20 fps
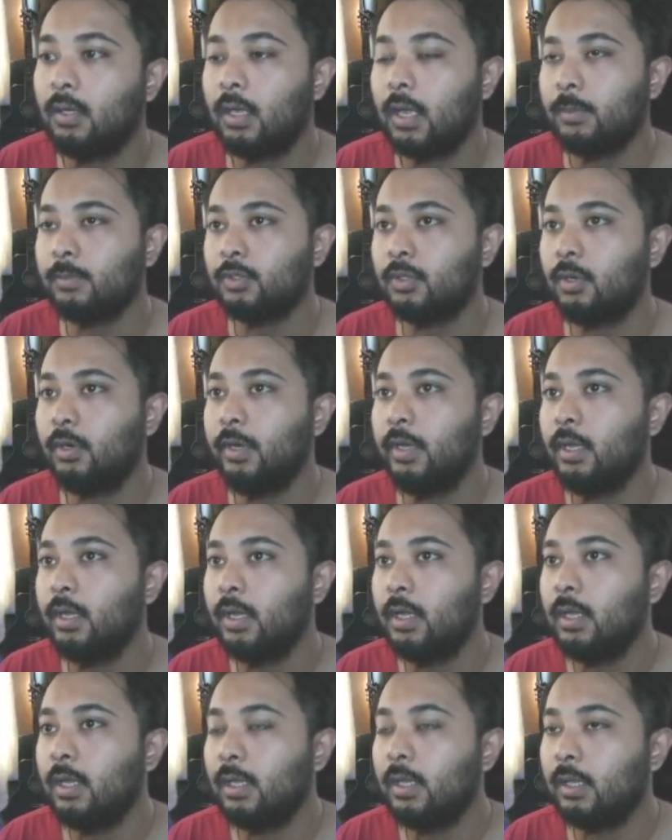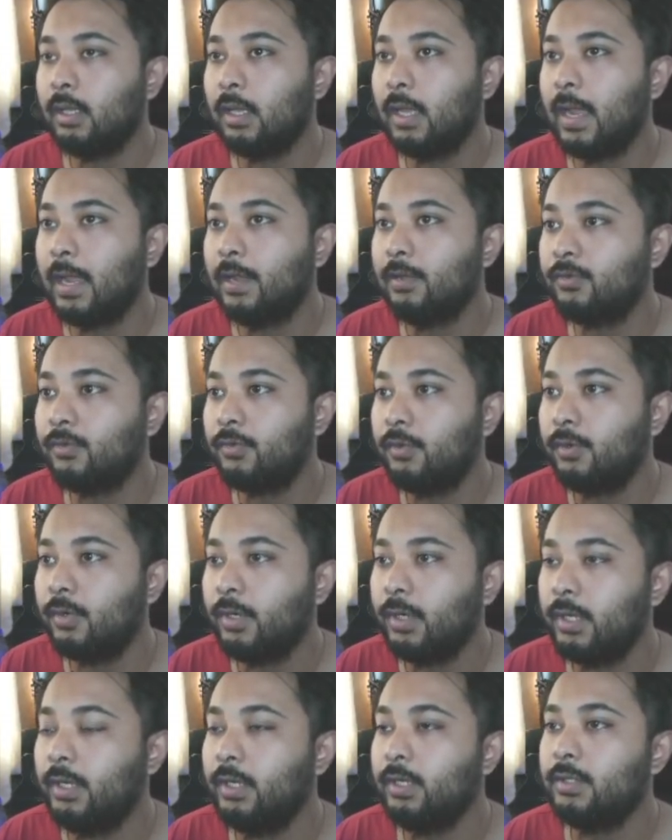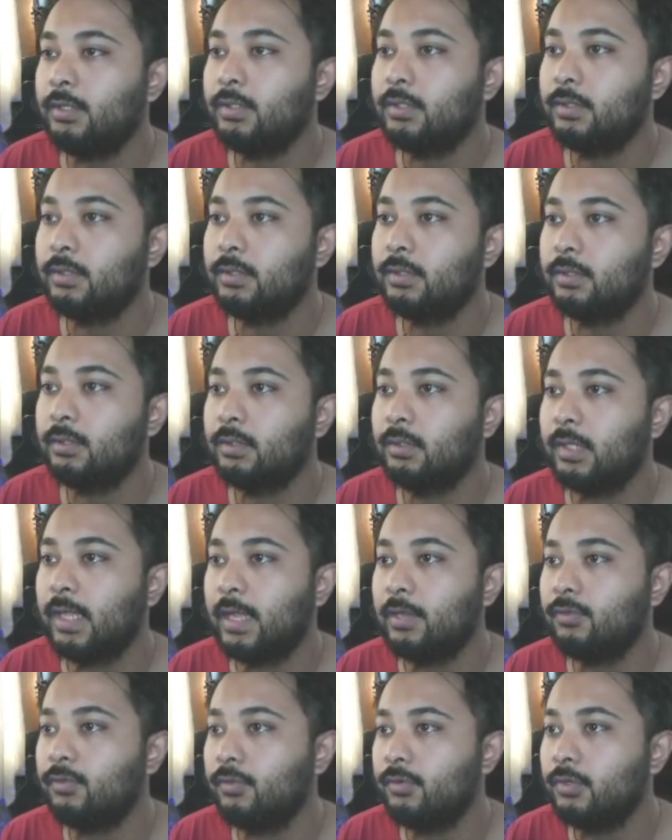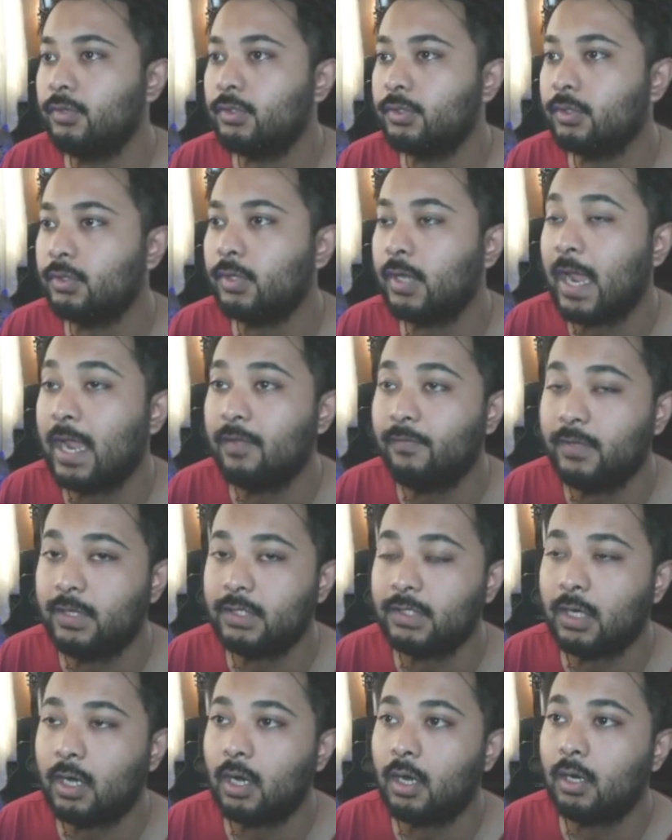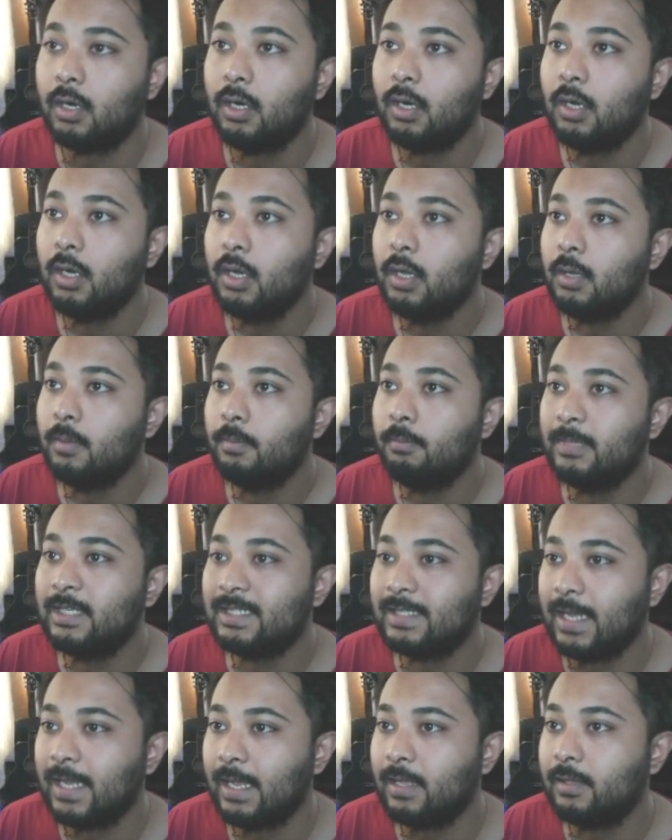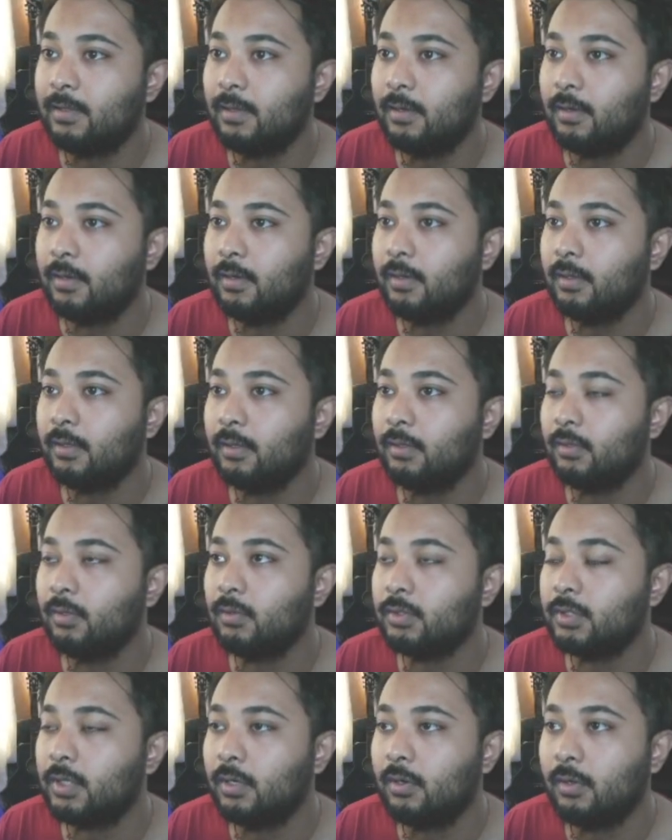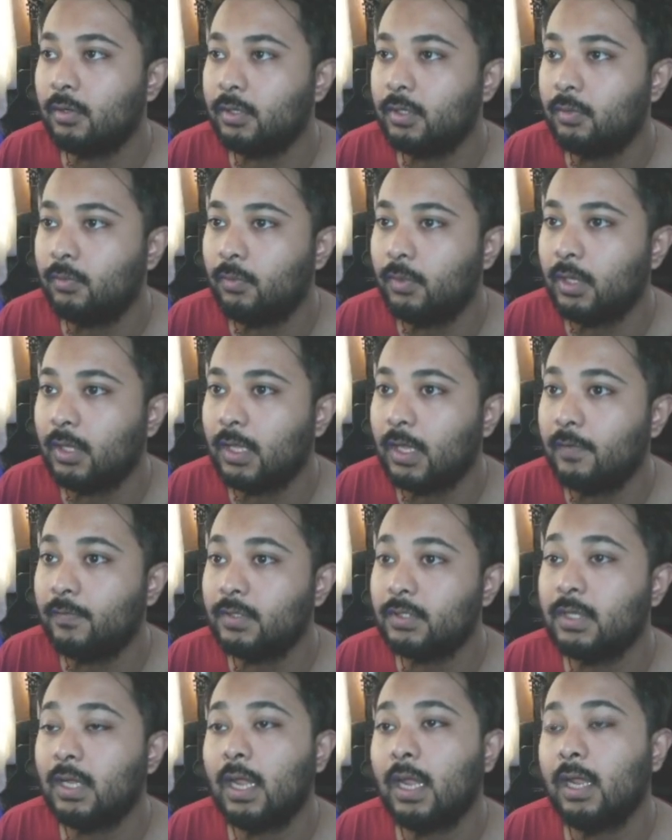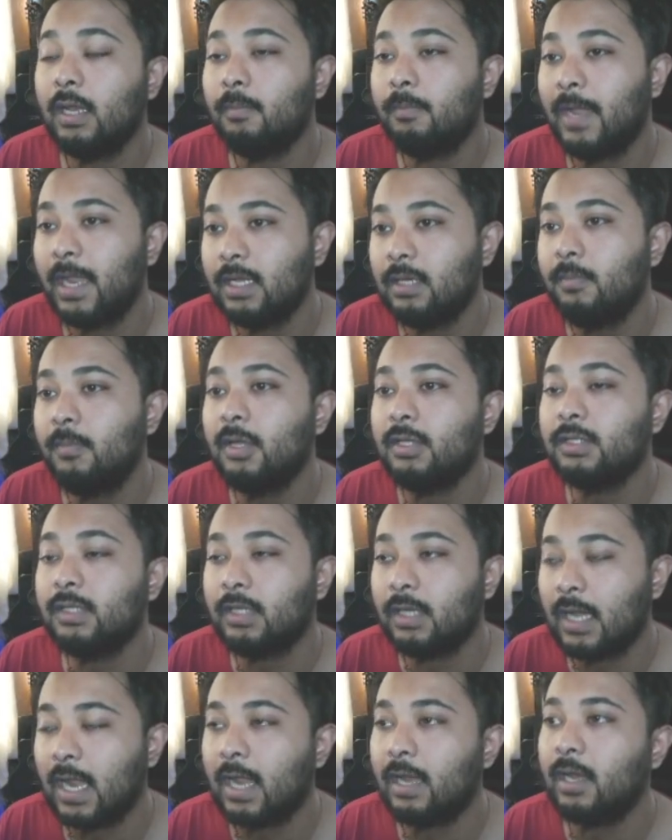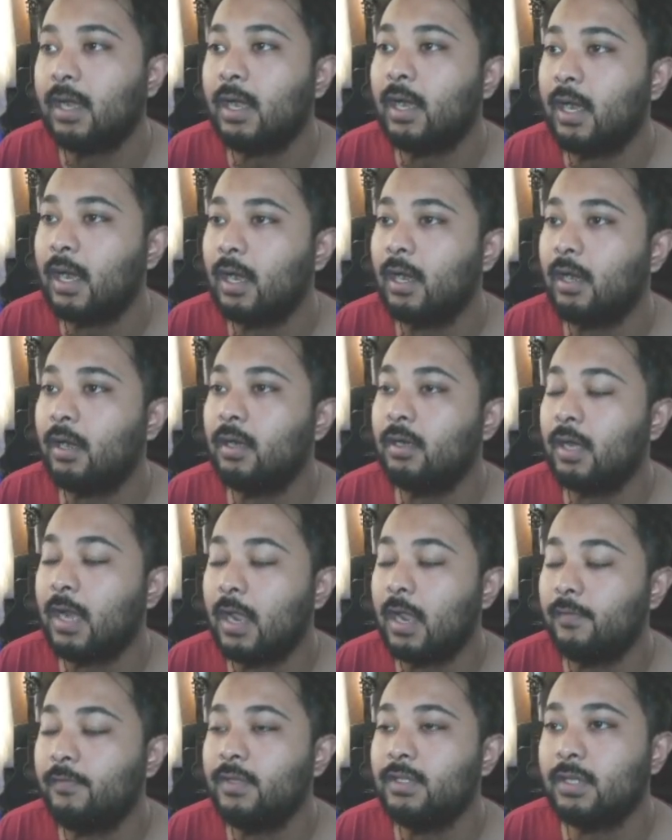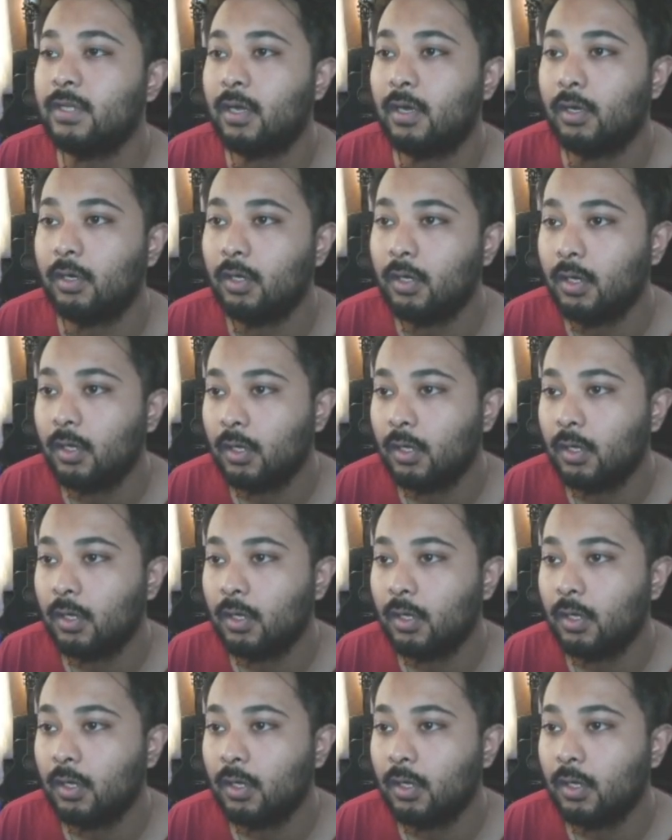I'm sorry, Lanturn's IVs are mistake there. Those are not the real IVs, and Mandibuzz and Gligar IVs are